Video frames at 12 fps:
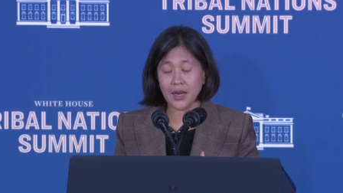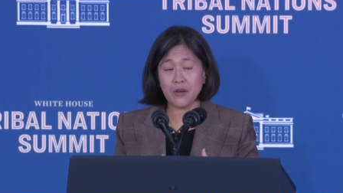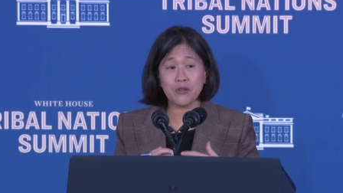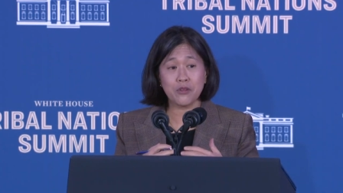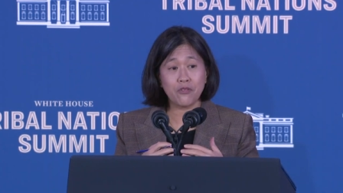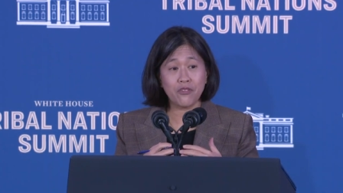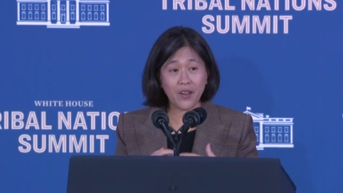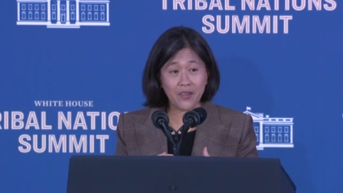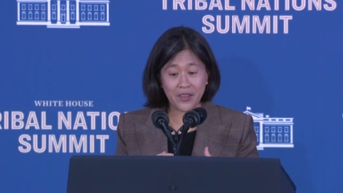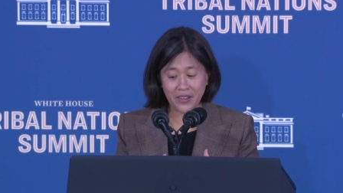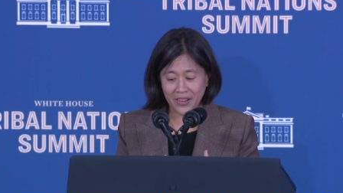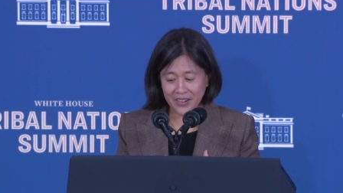And I was
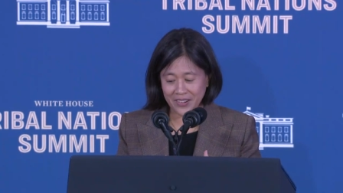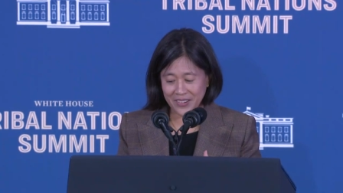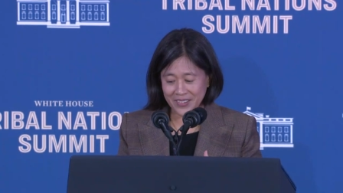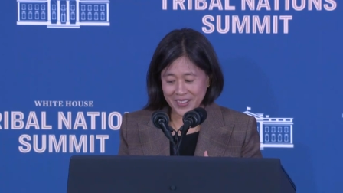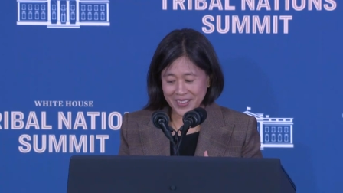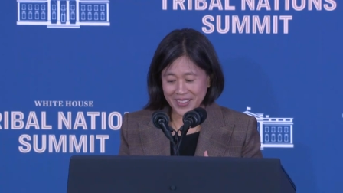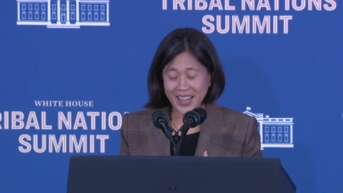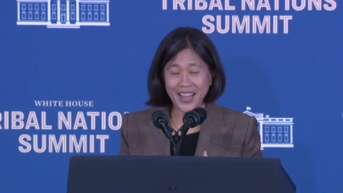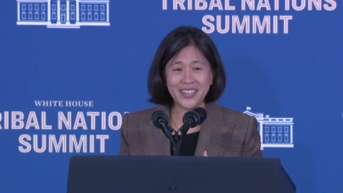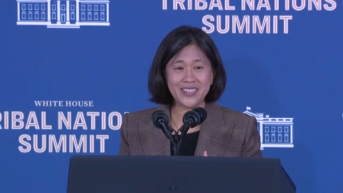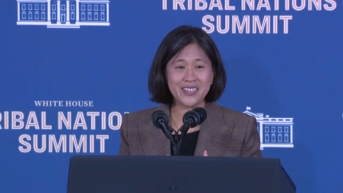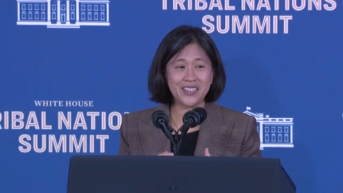very honored
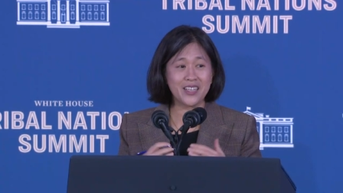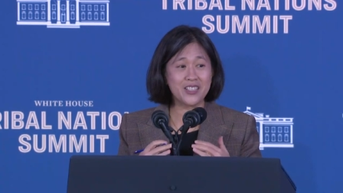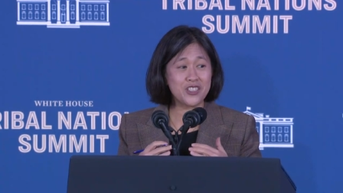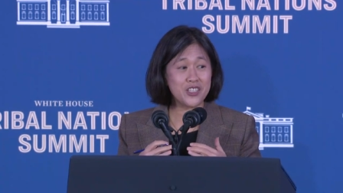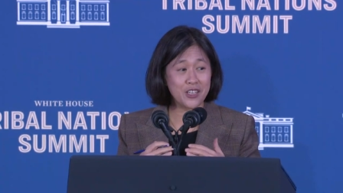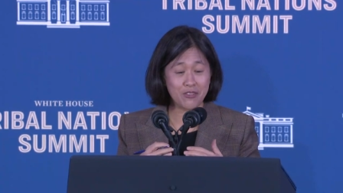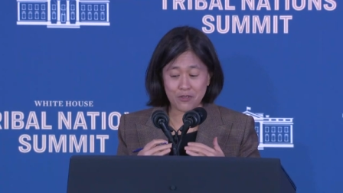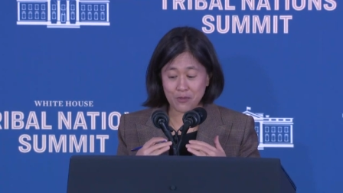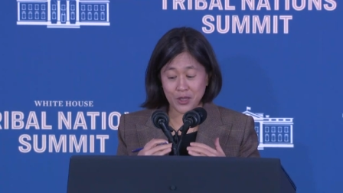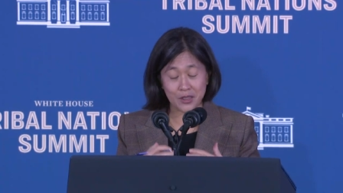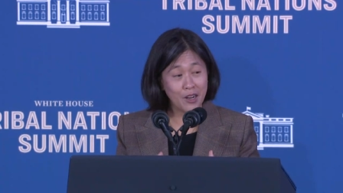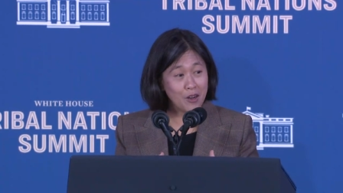that uh, Chief
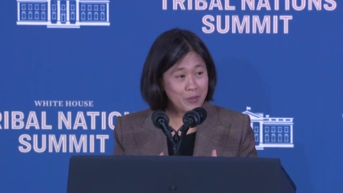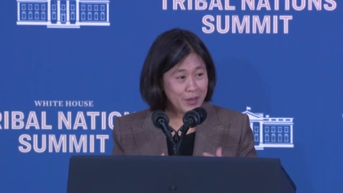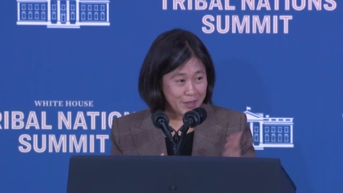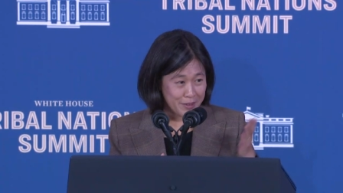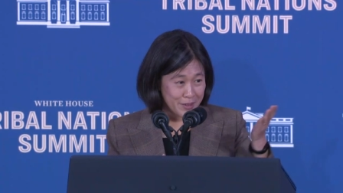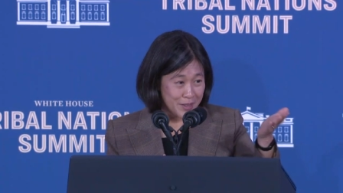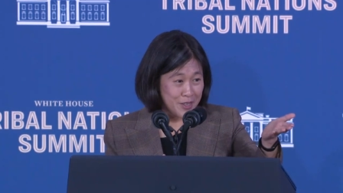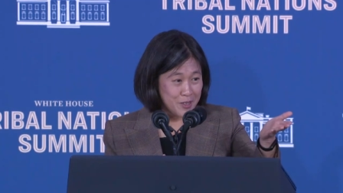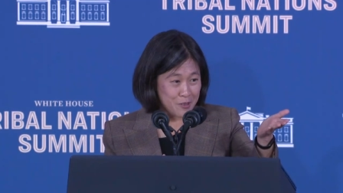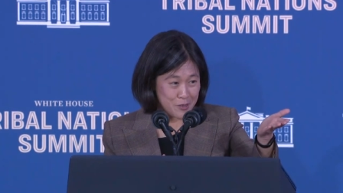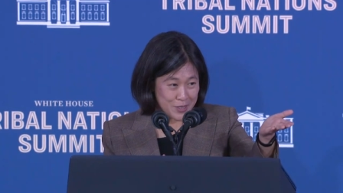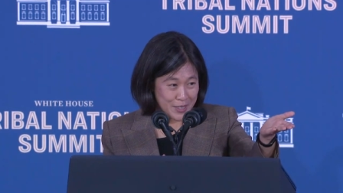Malerba,
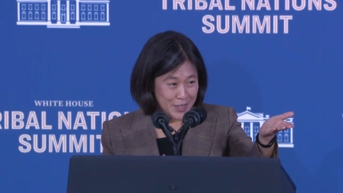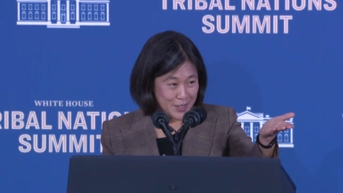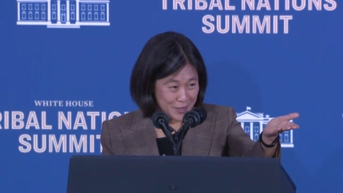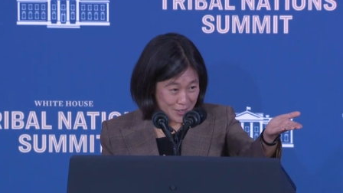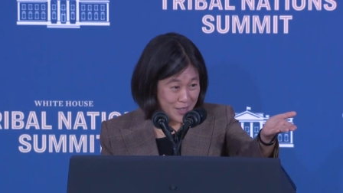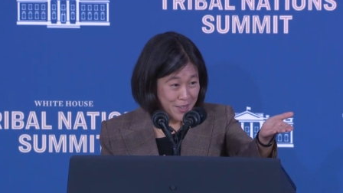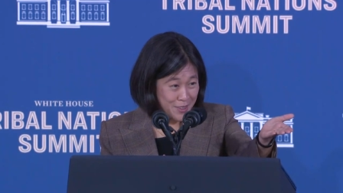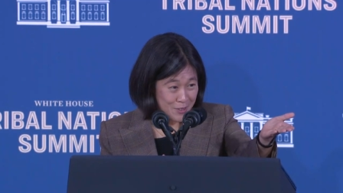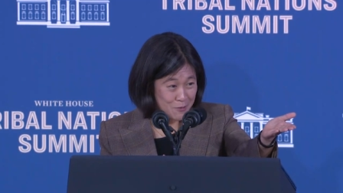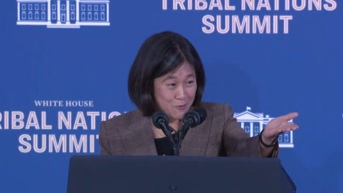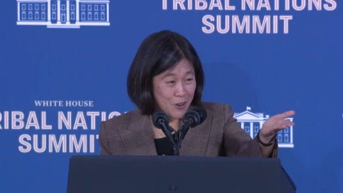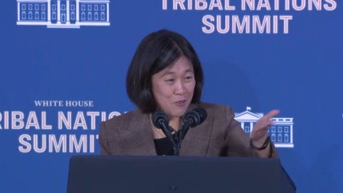who's sitting in
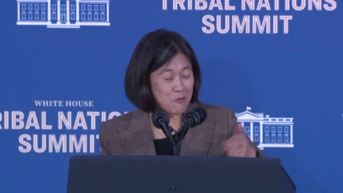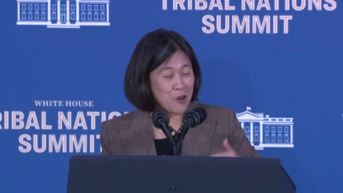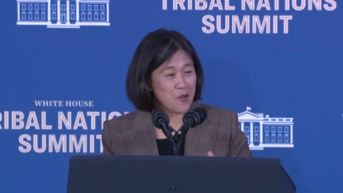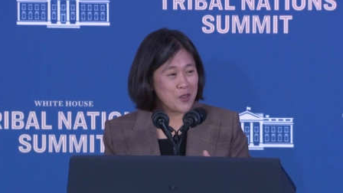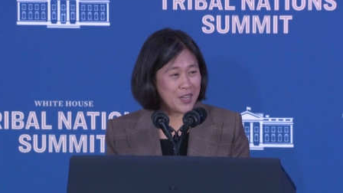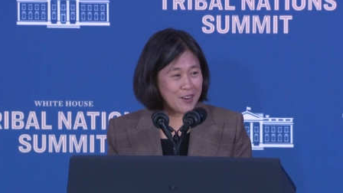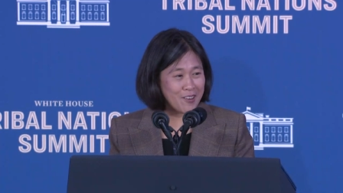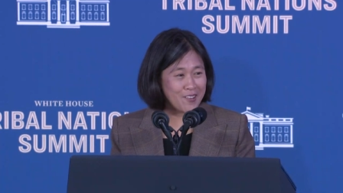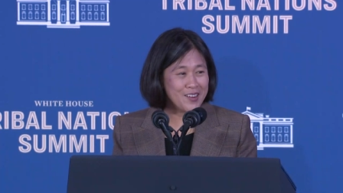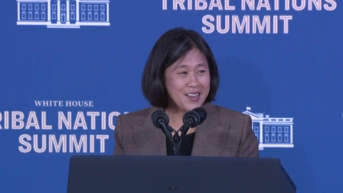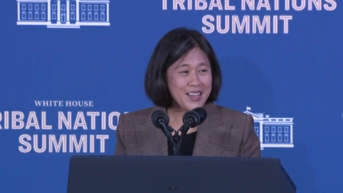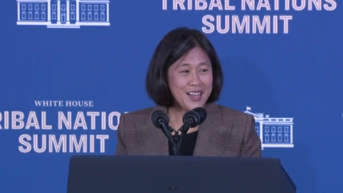the front row
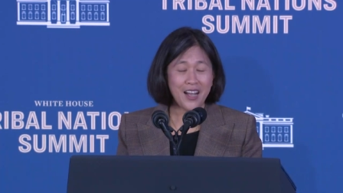here,